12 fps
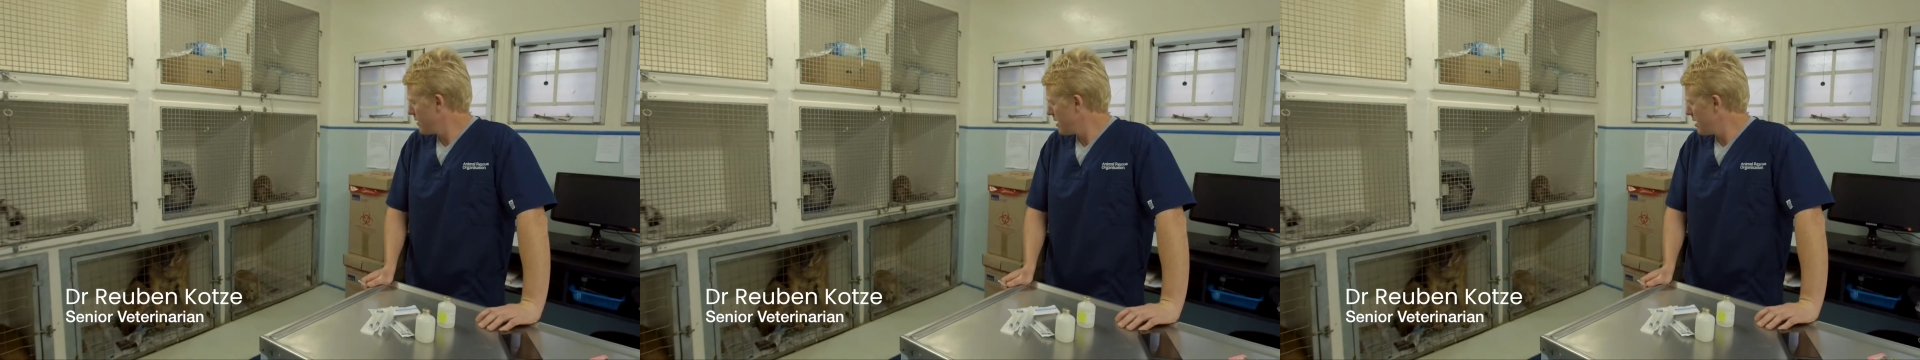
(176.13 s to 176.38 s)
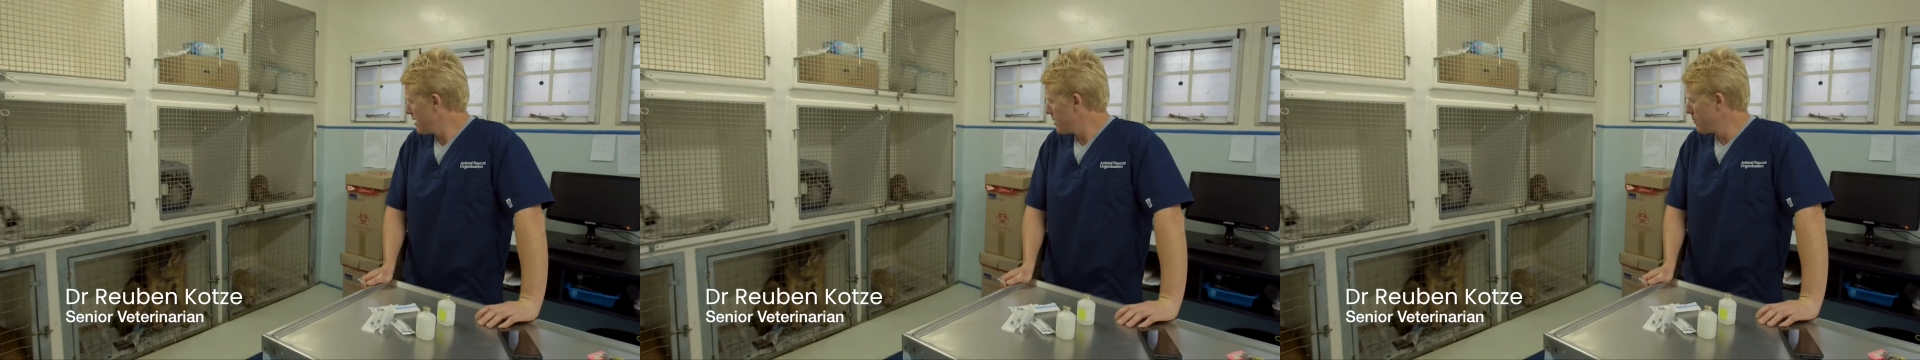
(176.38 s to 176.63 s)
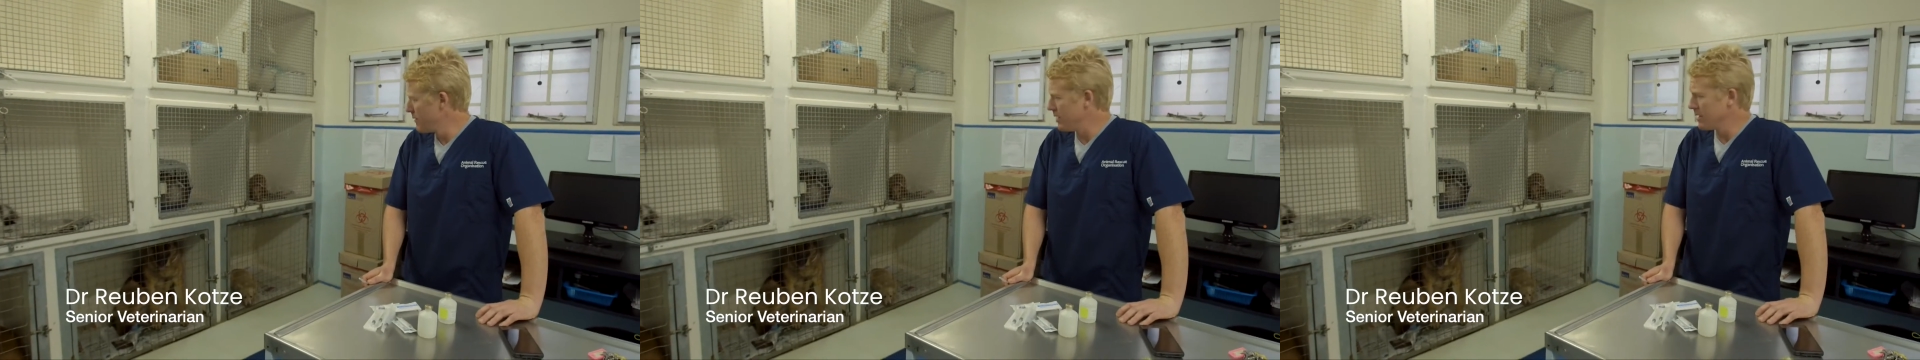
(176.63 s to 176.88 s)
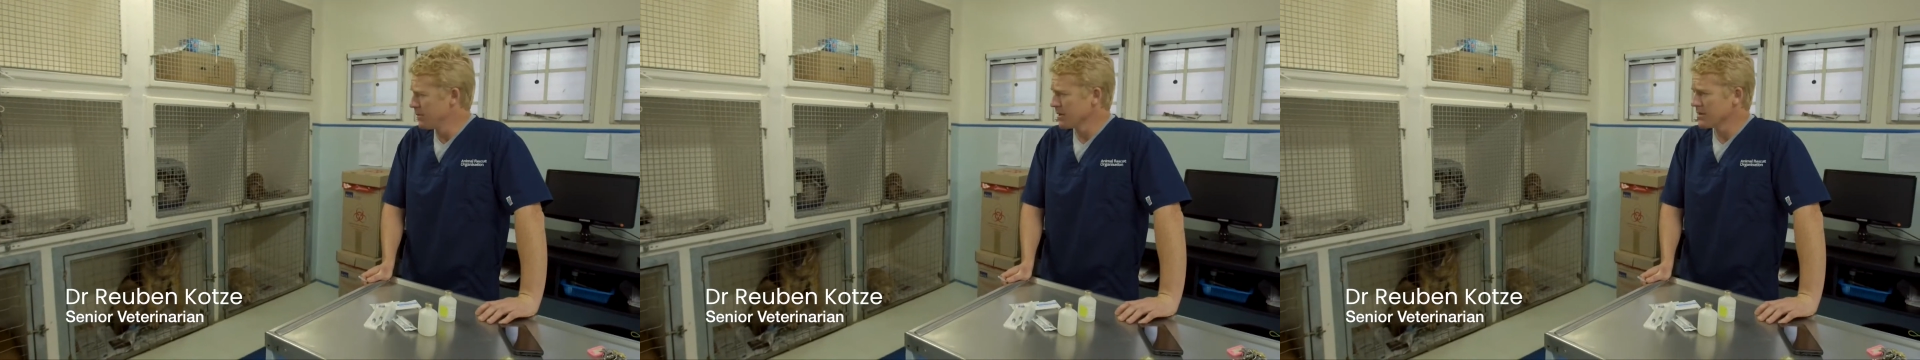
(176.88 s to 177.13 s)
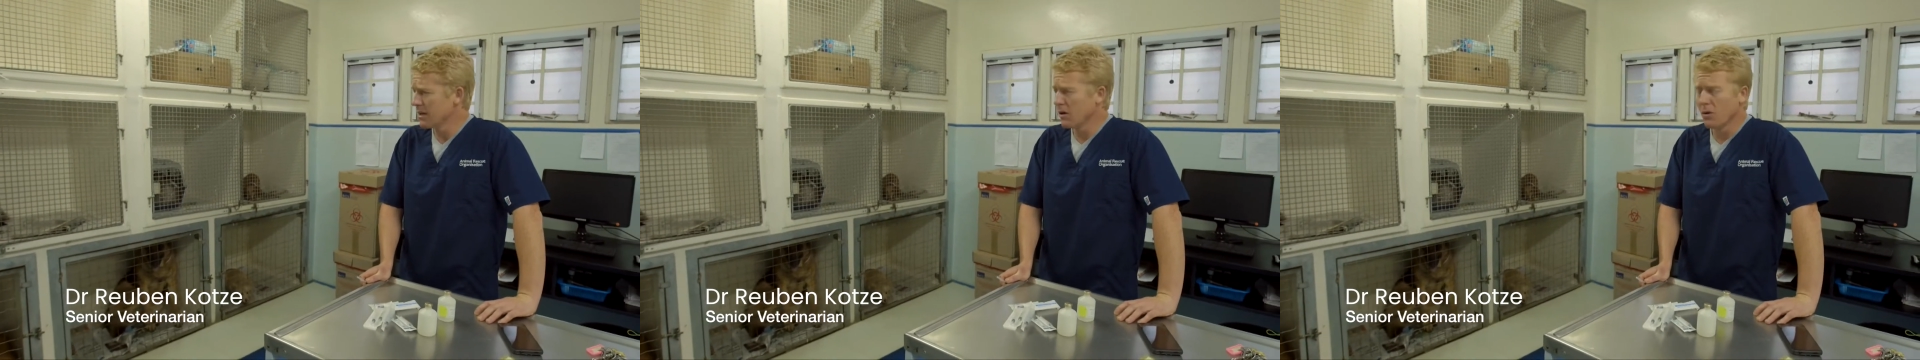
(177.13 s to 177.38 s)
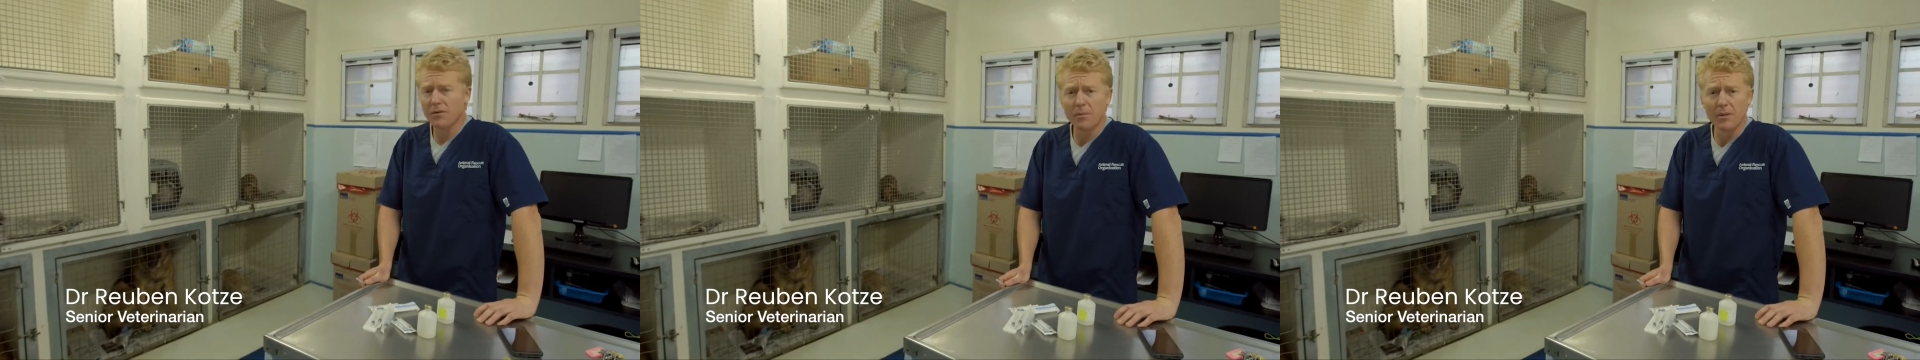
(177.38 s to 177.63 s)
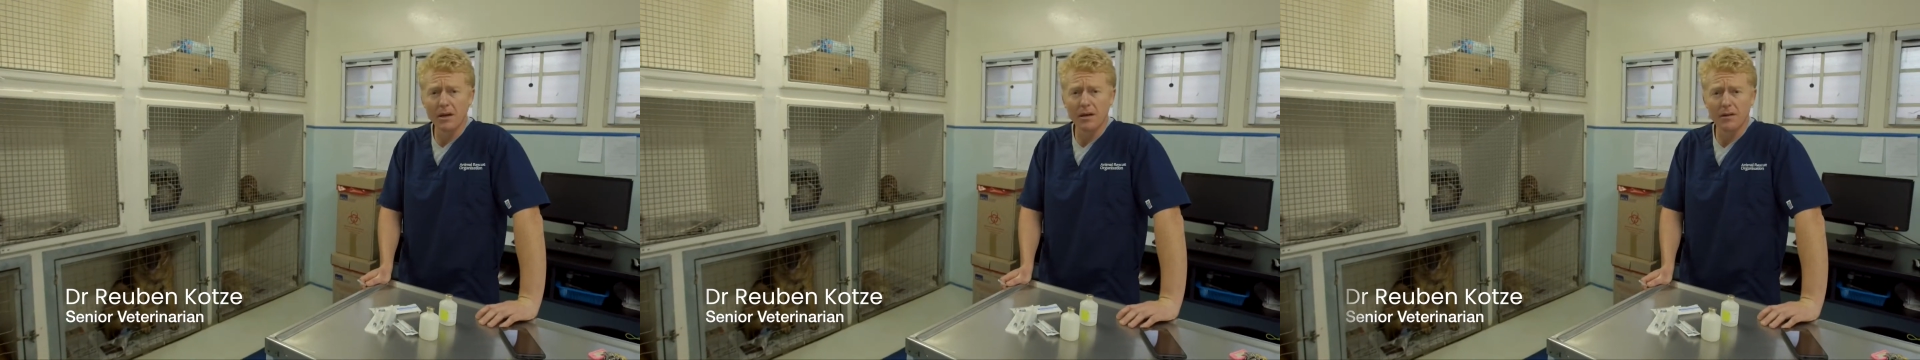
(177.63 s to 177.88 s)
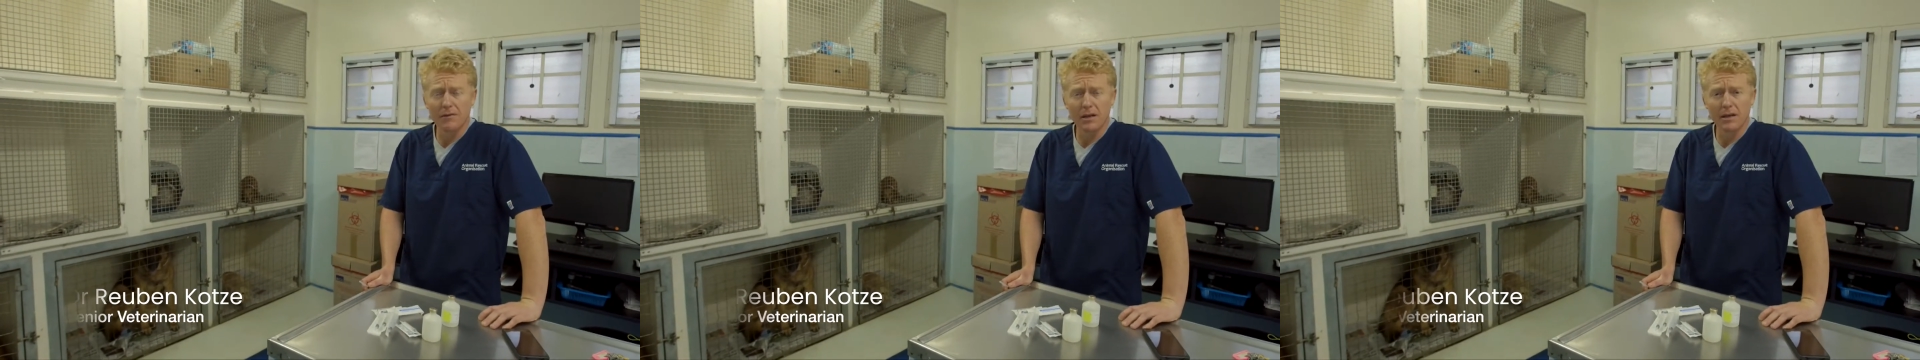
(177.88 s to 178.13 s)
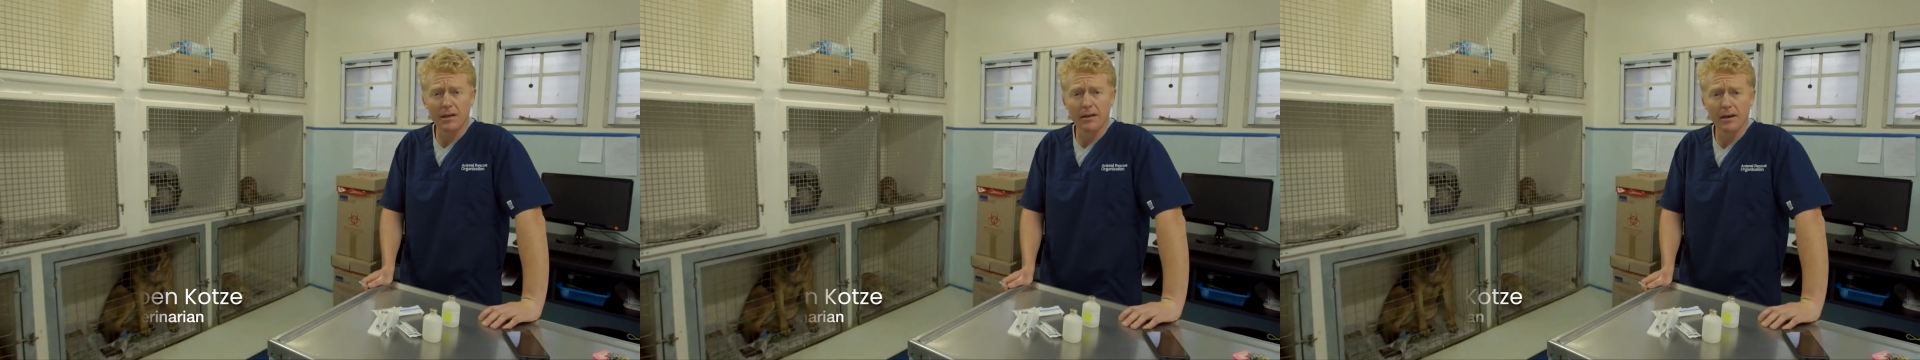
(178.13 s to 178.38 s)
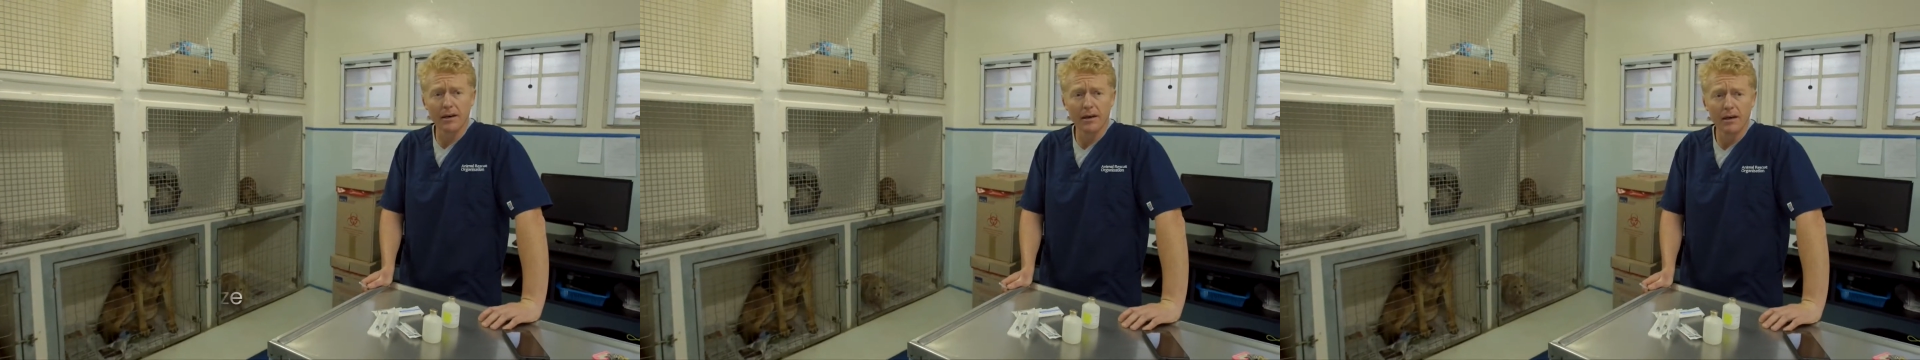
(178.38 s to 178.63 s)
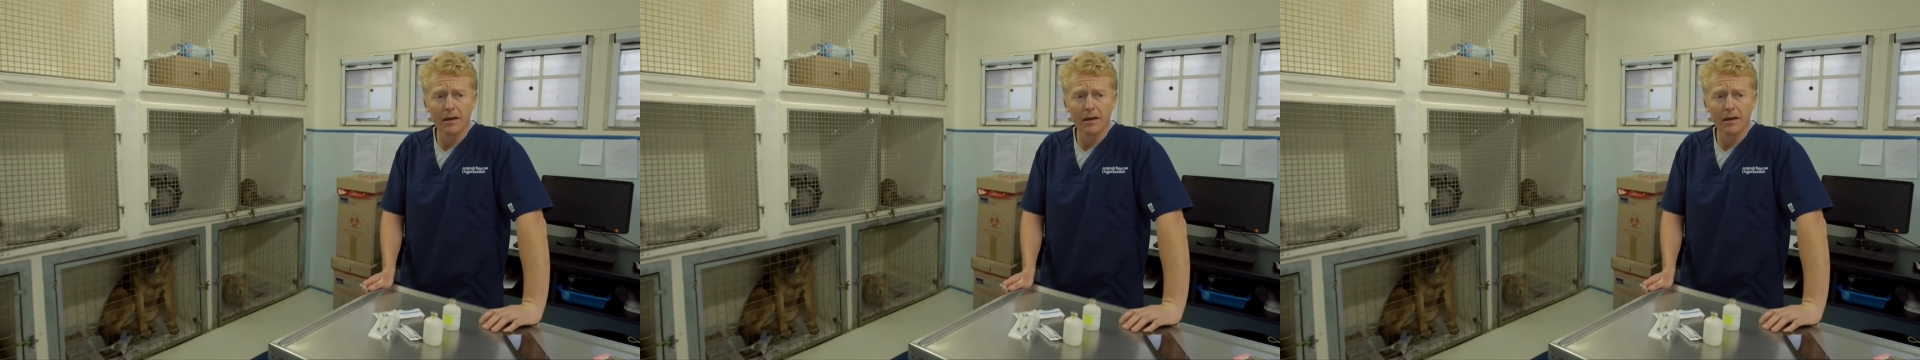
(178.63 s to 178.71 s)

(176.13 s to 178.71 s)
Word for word: a number of animals here, all from the, the front clinic.